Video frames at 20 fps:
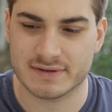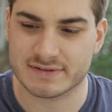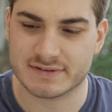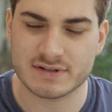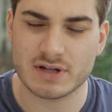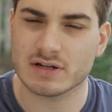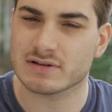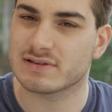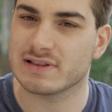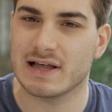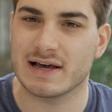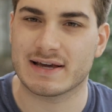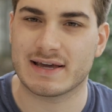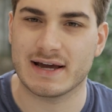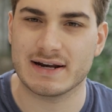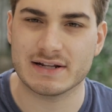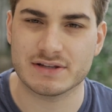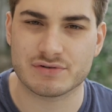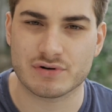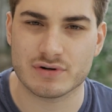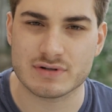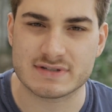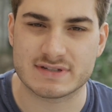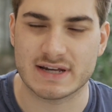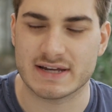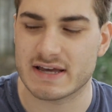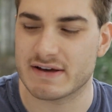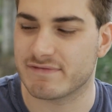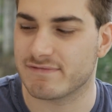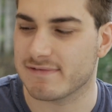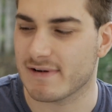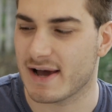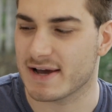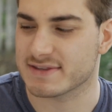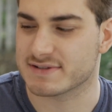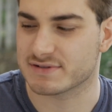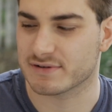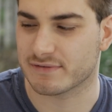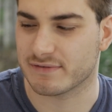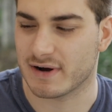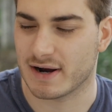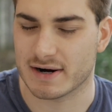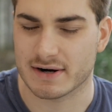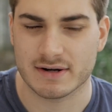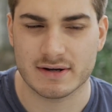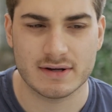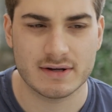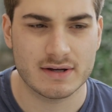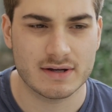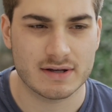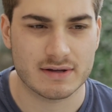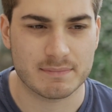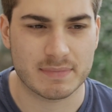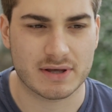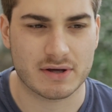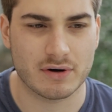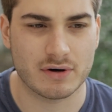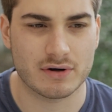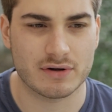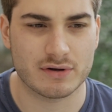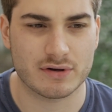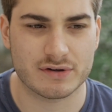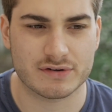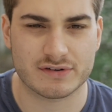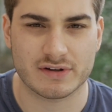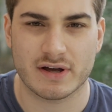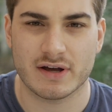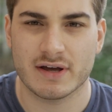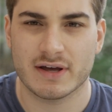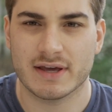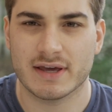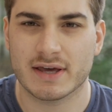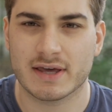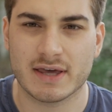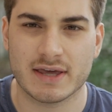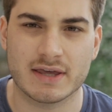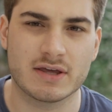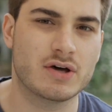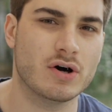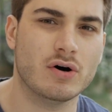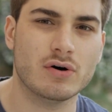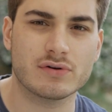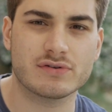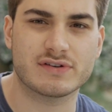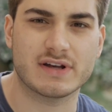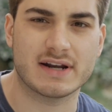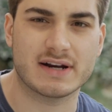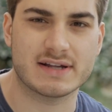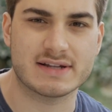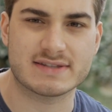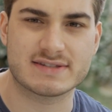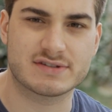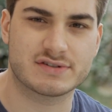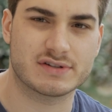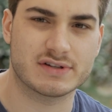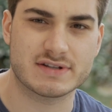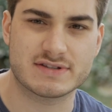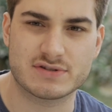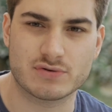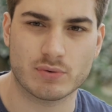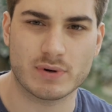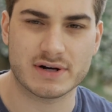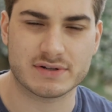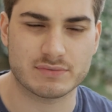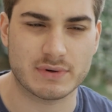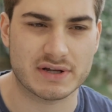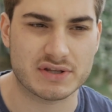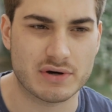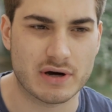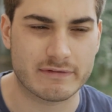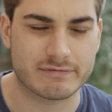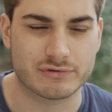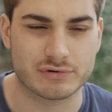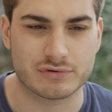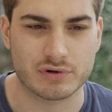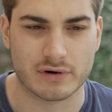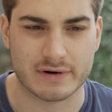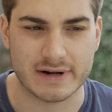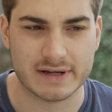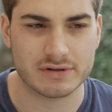not like any drones I have flight so far, because it goes and it's weird when you have to turn.